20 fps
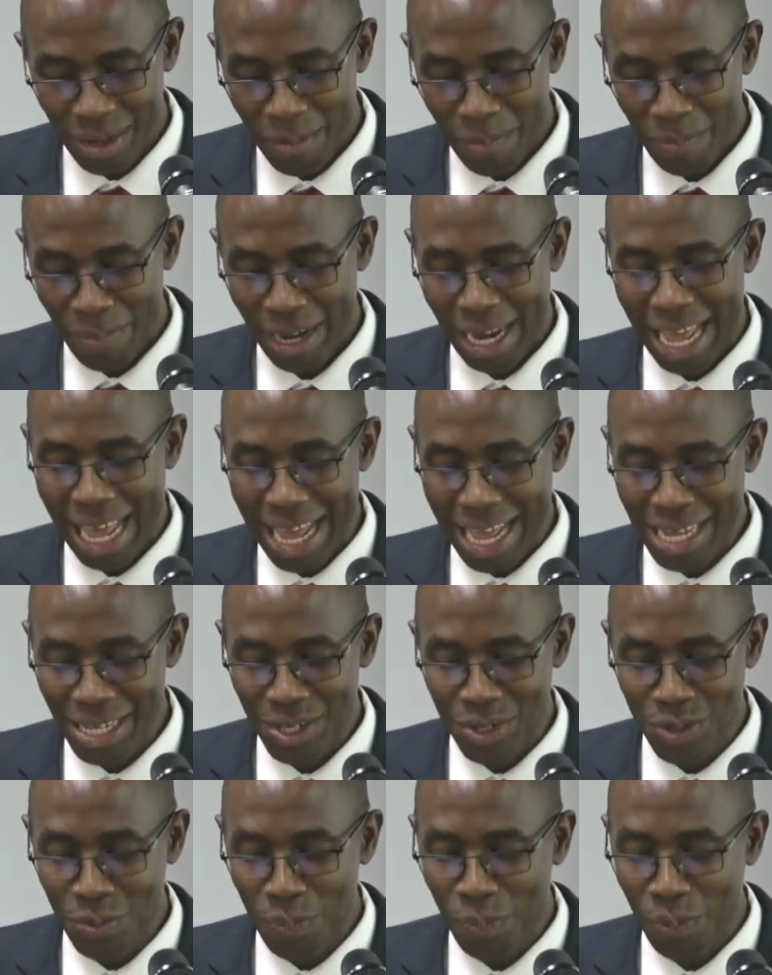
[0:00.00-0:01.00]
Plans
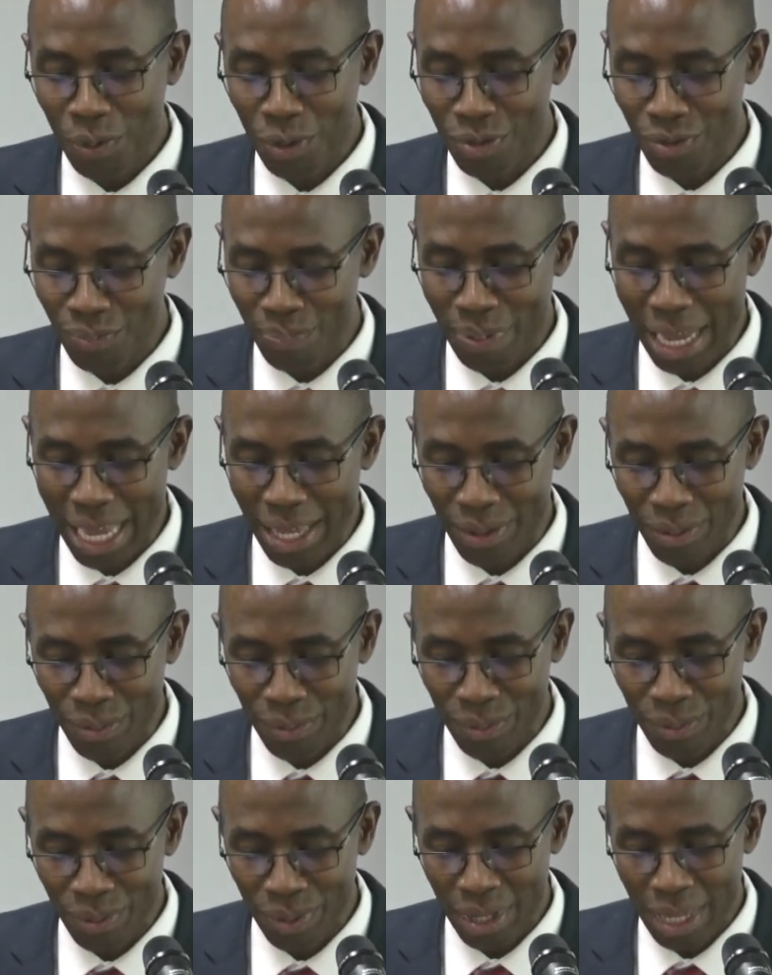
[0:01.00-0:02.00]
to prosper
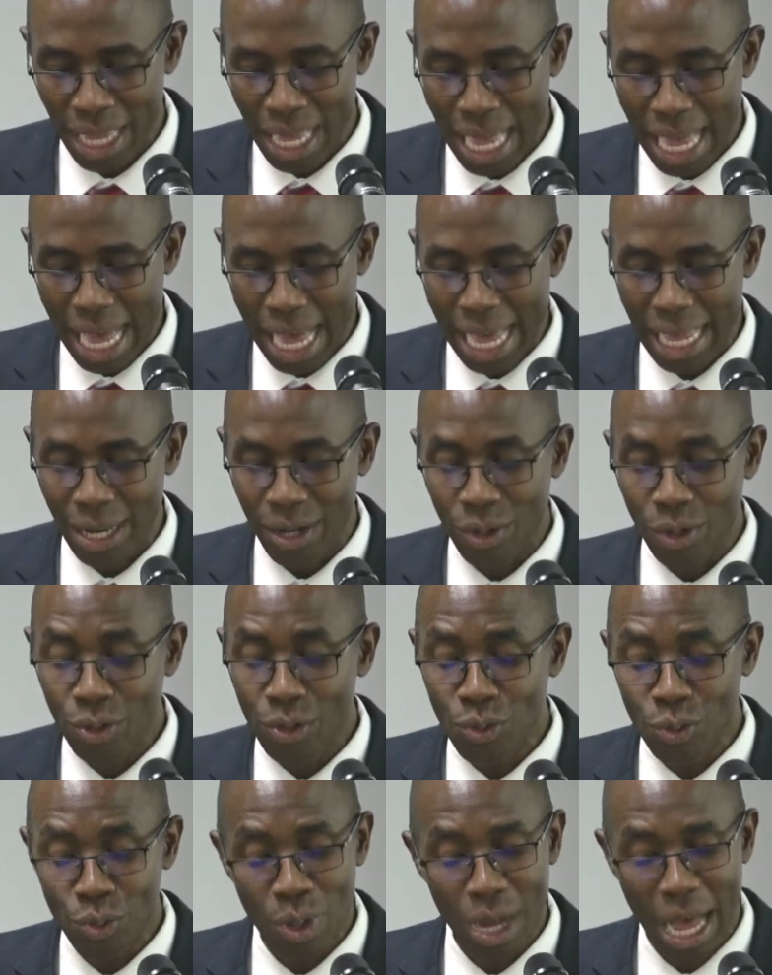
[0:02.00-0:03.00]
you and not
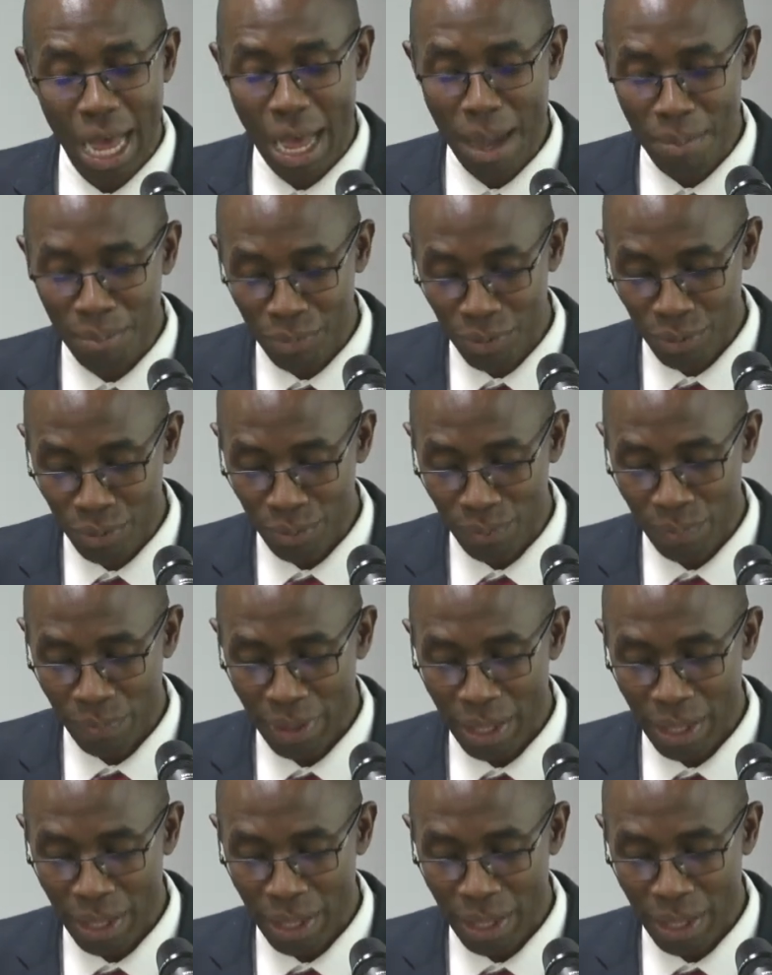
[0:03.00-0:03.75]
to harm you.